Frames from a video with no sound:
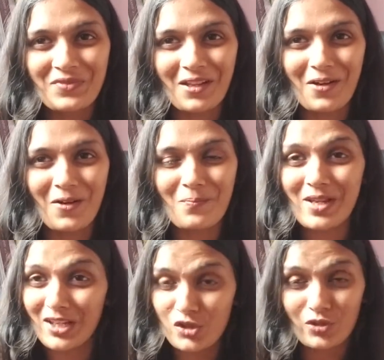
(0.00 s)

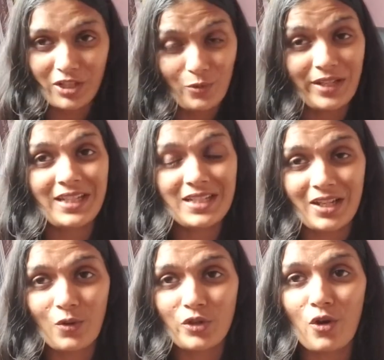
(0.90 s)
making sure that you're
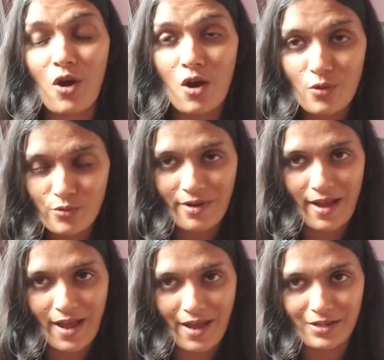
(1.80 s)
eating on your own
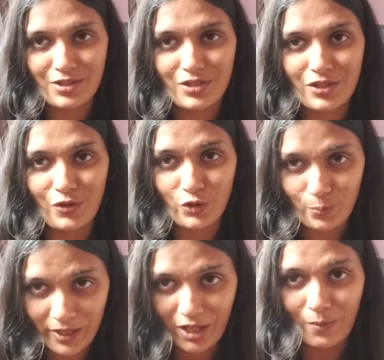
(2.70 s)
and you
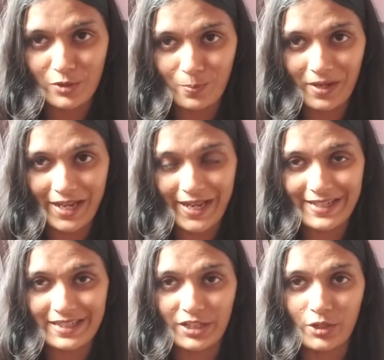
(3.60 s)
pick up your
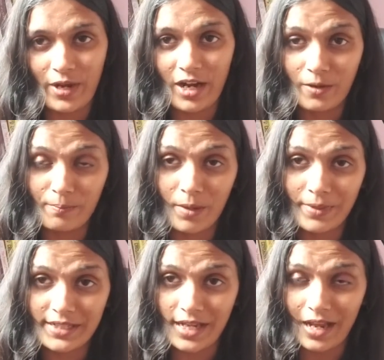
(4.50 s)
plate and you help mum
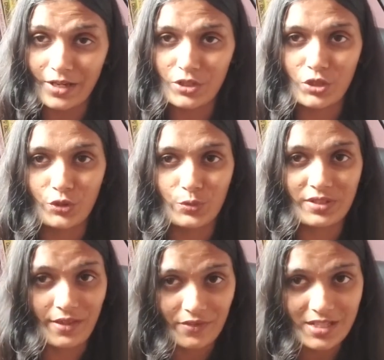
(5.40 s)
and dad to
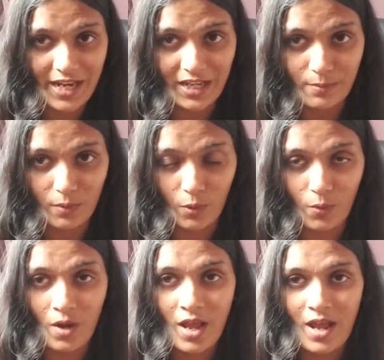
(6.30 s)
set the
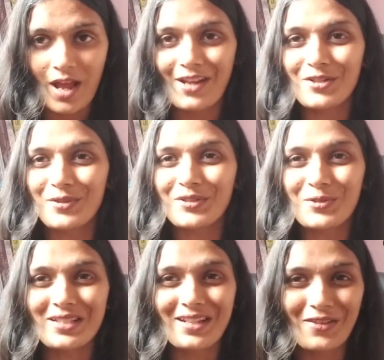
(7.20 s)
table and doing
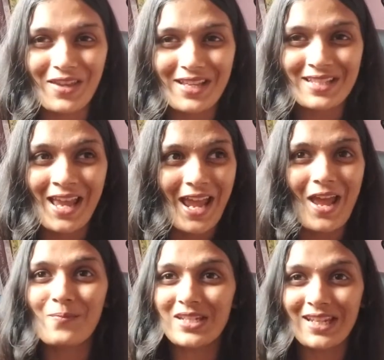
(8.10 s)
those little things.
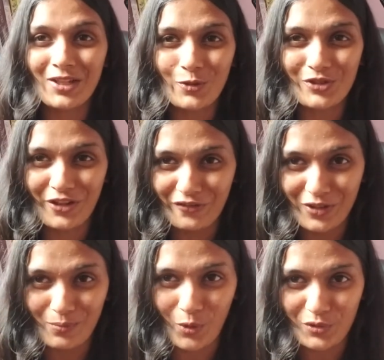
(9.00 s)
Emptying your
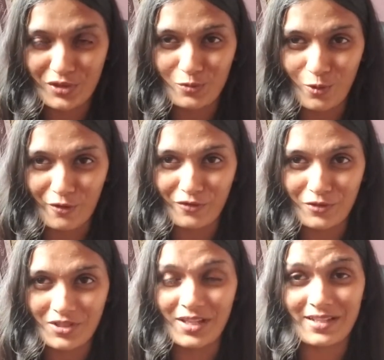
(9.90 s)
tiffin box is one of
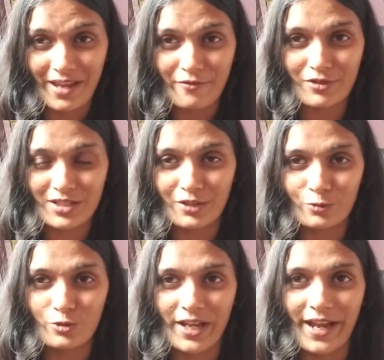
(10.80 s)
those things every
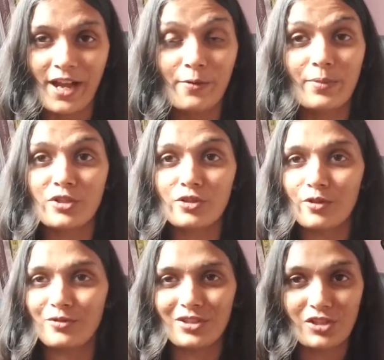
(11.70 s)
single day, helping to
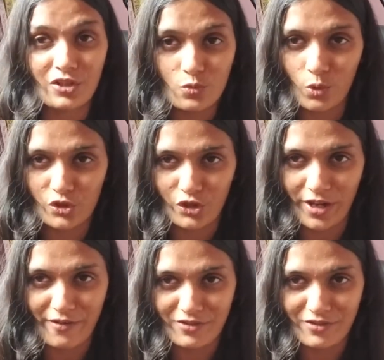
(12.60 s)
load the dishwasher every